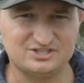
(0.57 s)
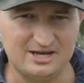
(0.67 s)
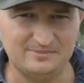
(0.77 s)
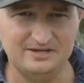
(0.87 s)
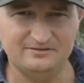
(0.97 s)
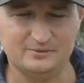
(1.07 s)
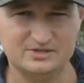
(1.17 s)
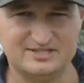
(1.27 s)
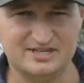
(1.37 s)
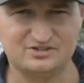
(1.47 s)
Jamin here from
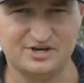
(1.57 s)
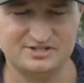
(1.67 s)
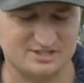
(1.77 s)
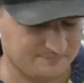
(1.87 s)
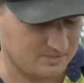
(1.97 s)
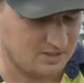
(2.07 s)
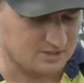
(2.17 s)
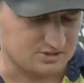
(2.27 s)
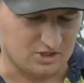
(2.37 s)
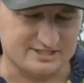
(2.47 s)
Oztech Drones.
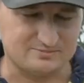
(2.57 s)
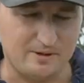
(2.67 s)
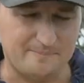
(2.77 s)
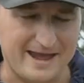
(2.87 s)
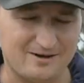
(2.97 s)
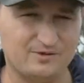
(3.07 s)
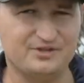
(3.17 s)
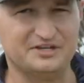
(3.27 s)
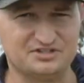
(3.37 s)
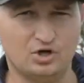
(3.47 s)
So guys, we're back with
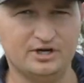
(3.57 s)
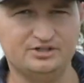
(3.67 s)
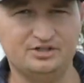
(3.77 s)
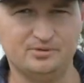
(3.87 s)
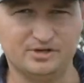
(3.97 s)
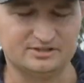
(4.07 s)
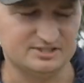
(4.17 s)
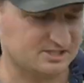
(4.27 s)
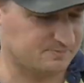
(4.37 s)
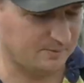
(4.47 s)
an exciting new product.
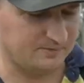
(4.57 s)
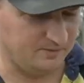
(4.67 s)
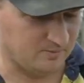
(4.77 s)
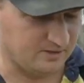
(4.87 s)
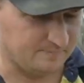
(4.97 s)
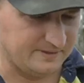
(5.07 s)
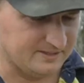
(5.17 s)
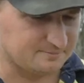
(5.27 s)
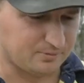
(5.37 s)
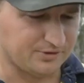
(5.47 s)
This is probably one of the
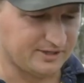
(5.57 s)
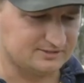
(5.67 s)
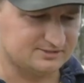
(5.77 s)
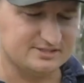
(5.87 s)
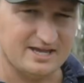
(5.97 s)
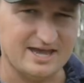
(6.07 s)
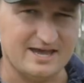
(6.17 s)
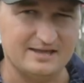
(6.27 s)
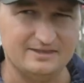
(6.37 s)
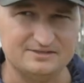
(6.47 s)
biggest products,
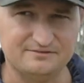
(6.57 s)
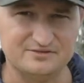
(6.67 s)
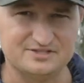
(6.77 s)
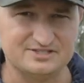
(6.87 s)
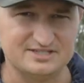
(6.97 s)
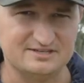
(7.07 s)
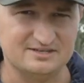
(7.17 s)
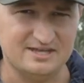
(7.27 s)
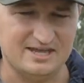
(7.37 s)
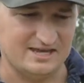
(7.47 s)
the differences
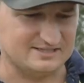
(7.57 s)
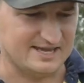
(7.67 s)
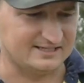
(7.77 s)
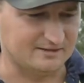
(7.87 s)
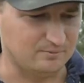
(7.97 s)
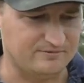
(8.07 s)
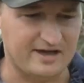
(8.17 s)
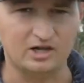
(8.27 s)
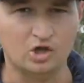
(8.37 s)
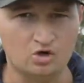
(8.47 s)
in XAG that we've
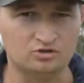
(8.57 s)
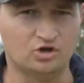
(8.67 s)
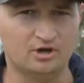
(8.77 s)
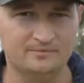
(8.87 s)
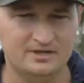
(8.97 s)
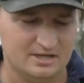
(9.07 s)
had a long time.